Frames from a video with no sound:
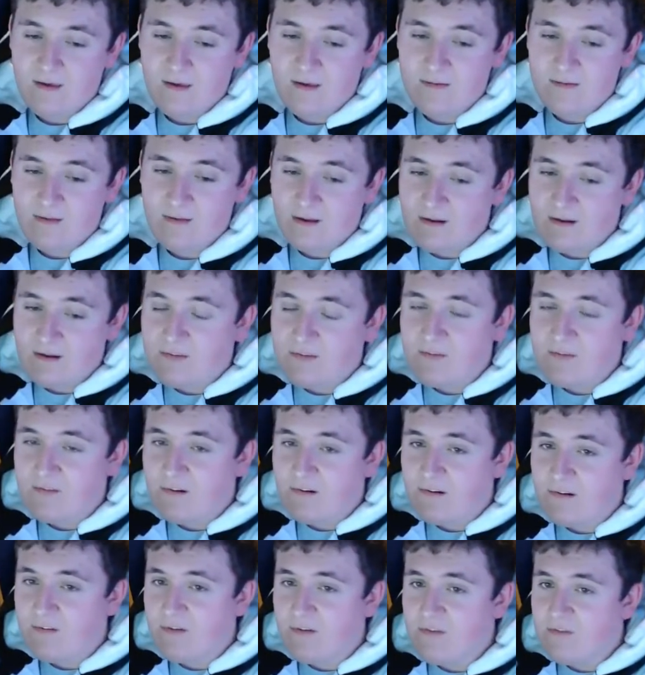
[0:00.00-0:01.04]
It's not
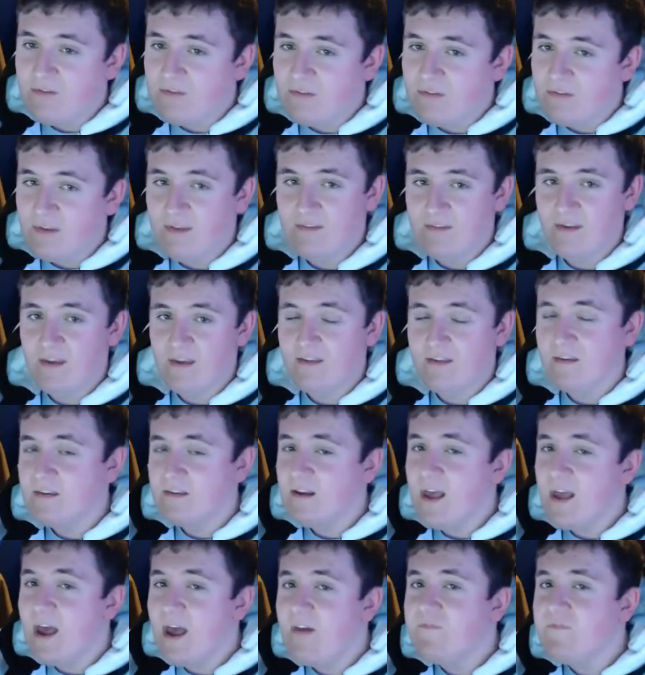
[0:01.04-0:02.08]
necessarily sleazy. It
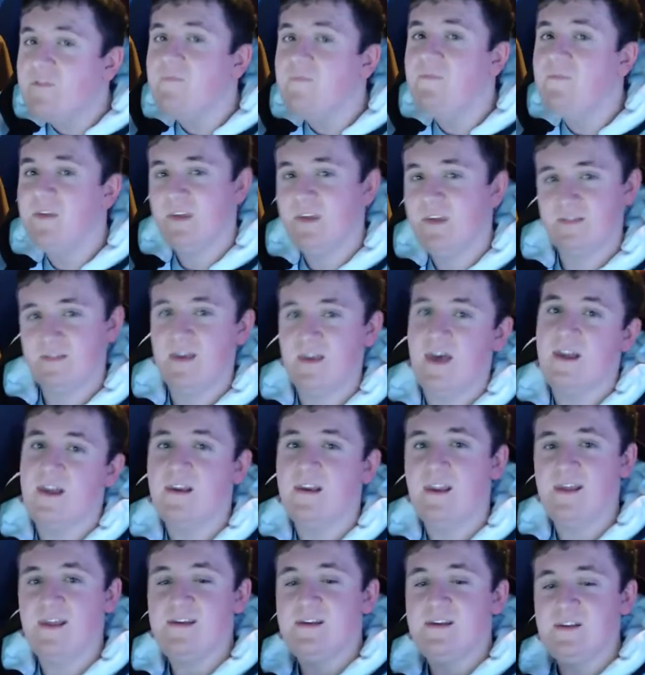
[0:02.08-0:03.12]
doesn't have to be that,
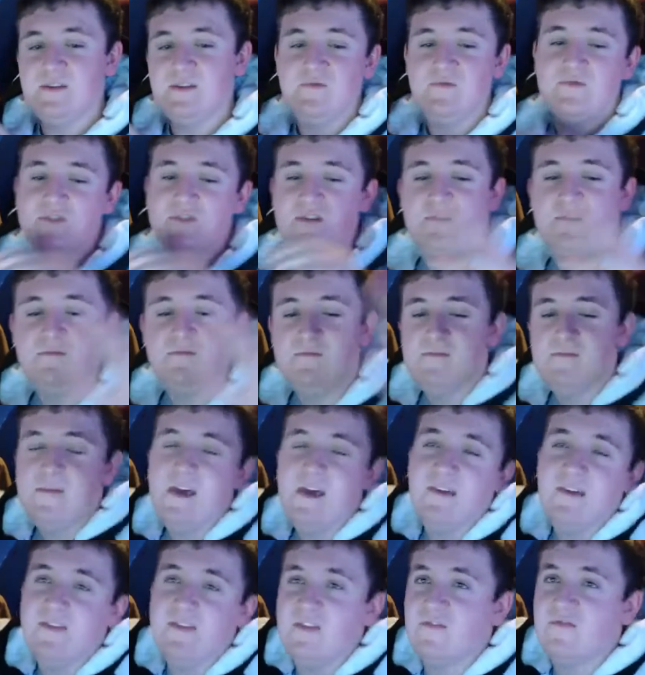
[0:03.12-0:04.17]
like, you
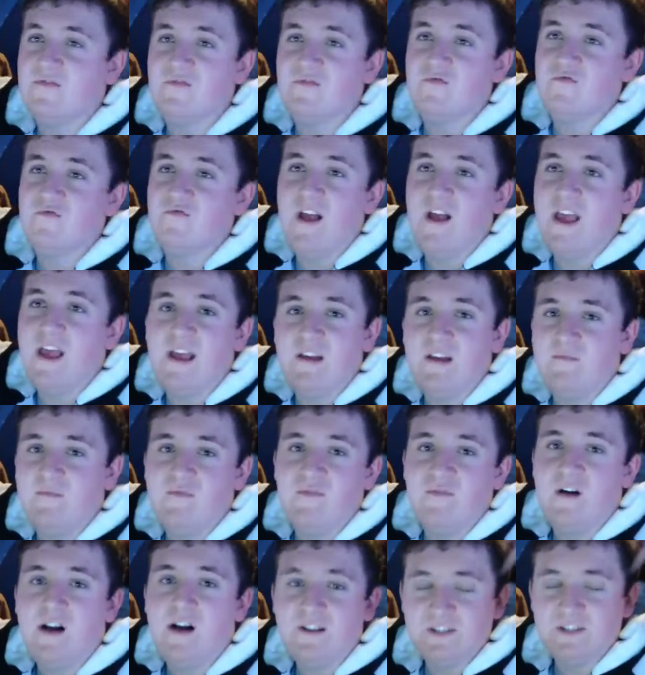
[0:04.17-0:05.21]
made this grand
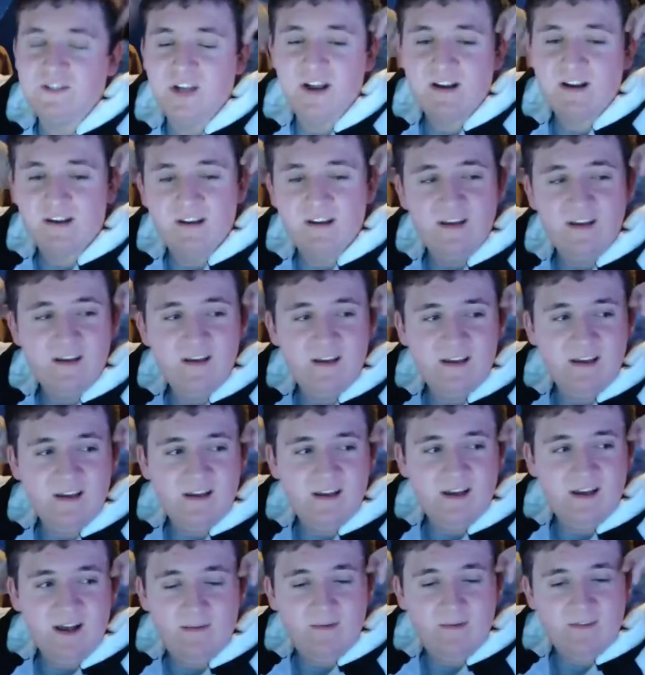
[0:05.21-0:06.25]
project.
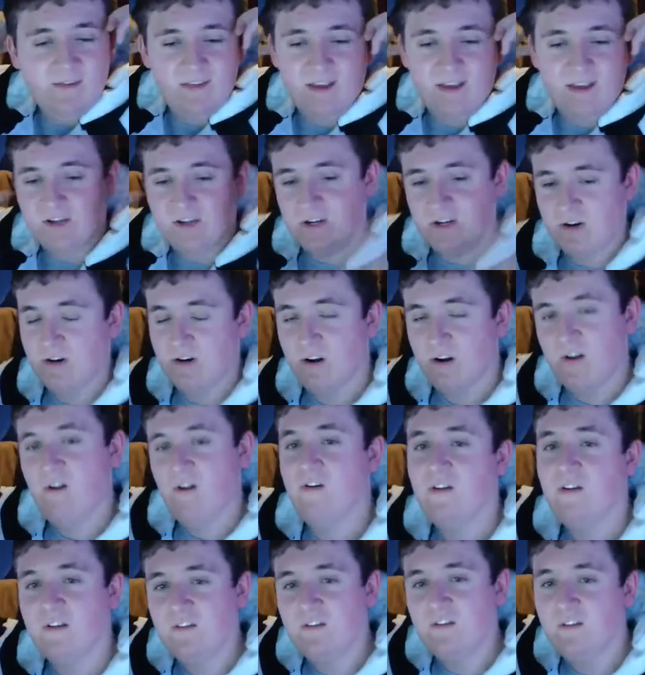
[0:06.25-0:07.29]
I'm not saying
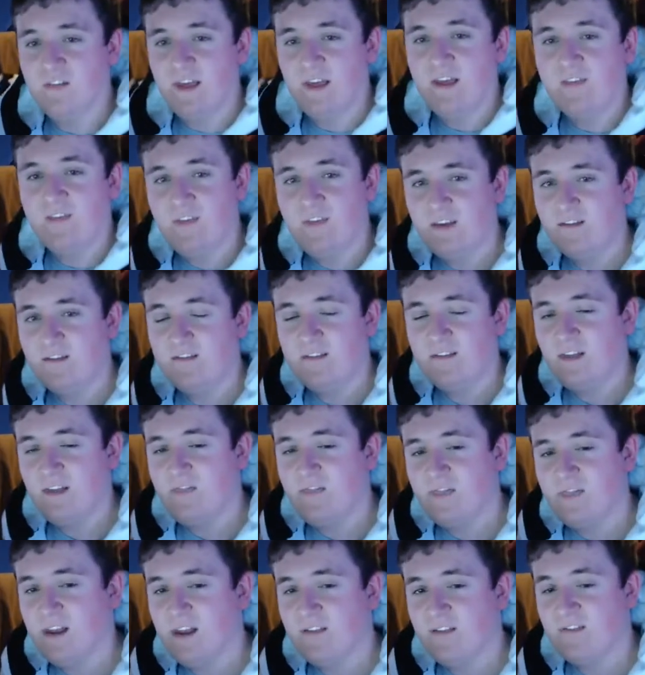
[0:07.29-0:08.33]
sugarcoat it to, like, the
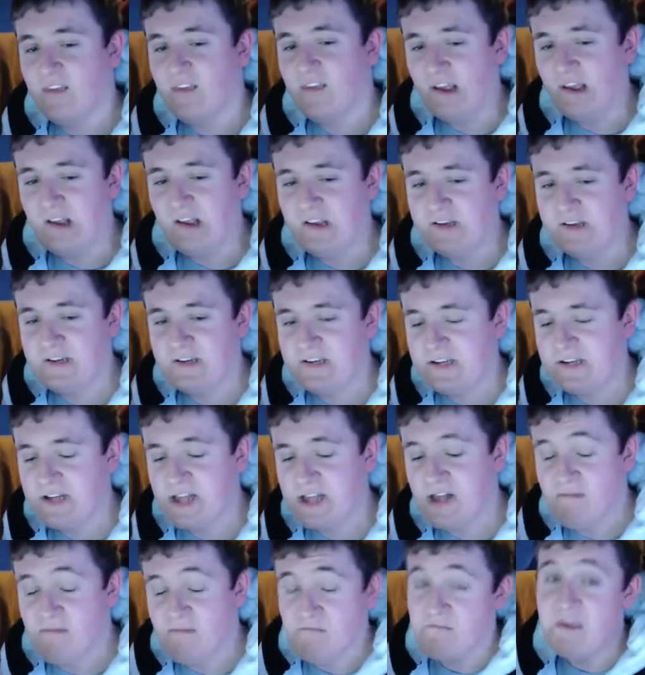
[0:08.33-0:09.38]
extent that it's, like,
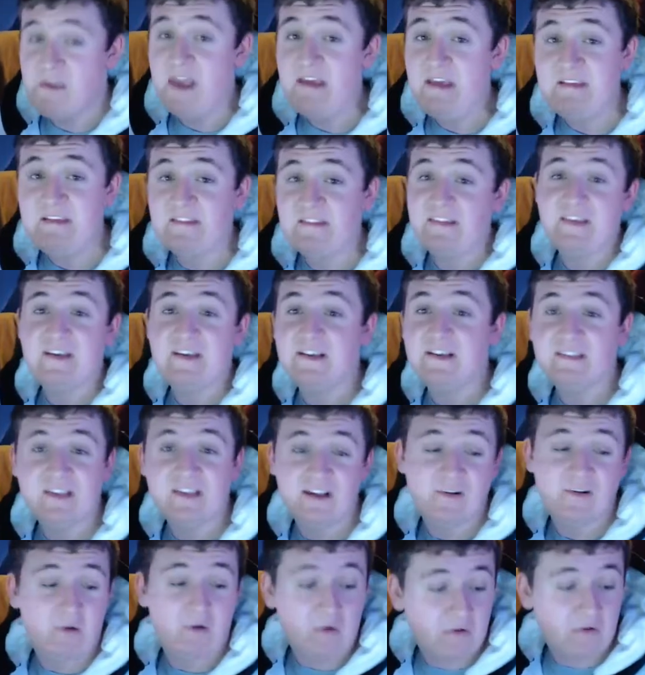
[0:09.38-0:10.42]
amazing.
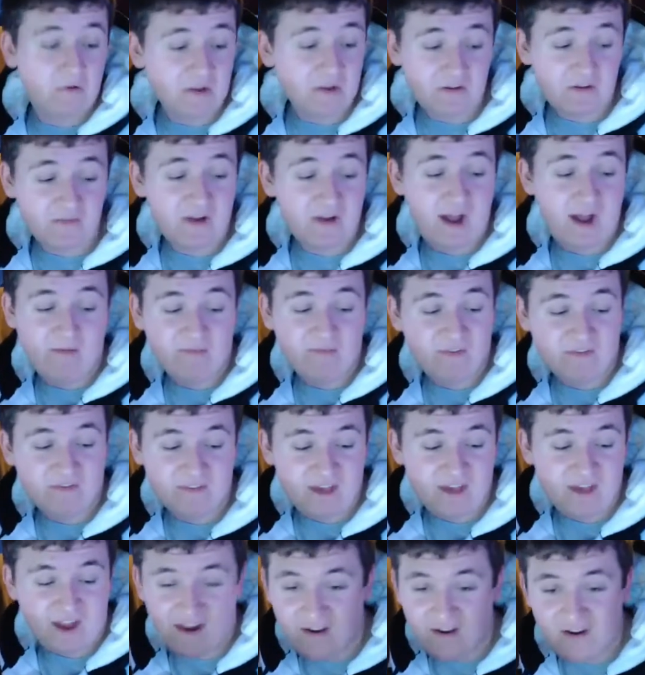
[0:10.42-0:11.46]
Like, holy crap, this
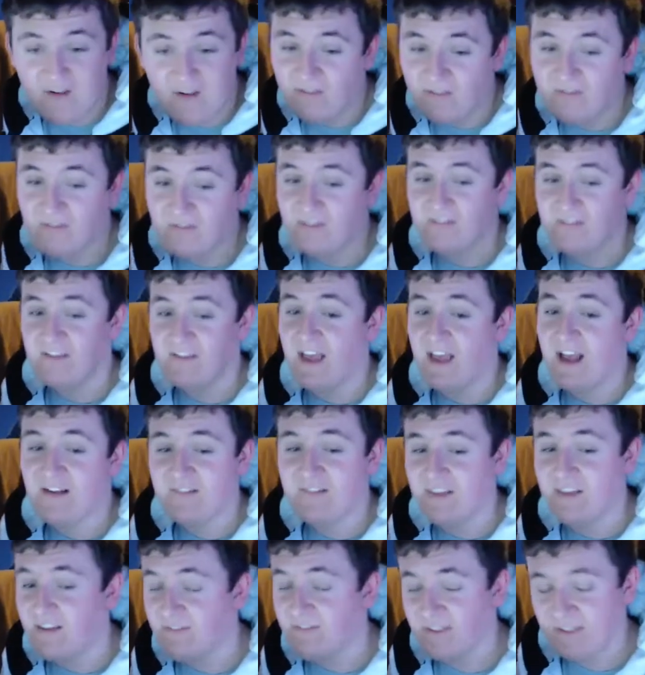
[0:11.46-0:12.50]
guy knows
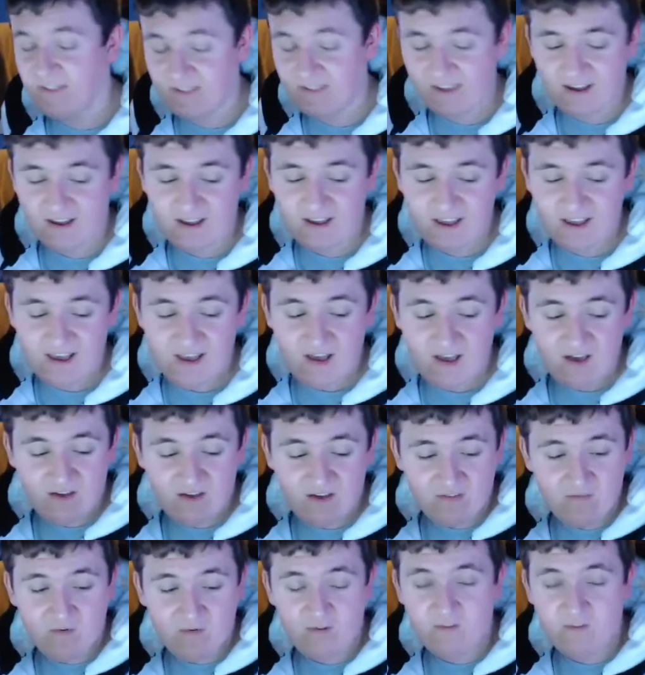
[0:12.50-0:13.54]
exactly everything.
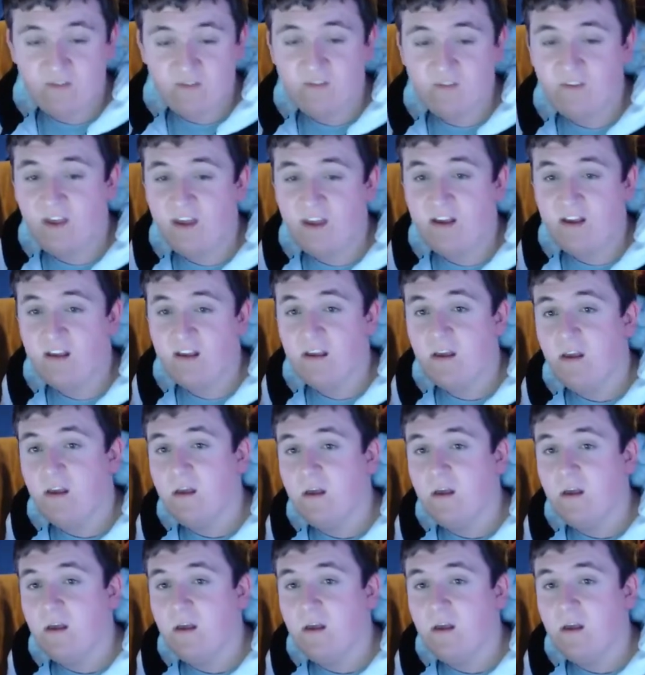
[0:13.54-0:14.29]
It's more just, like,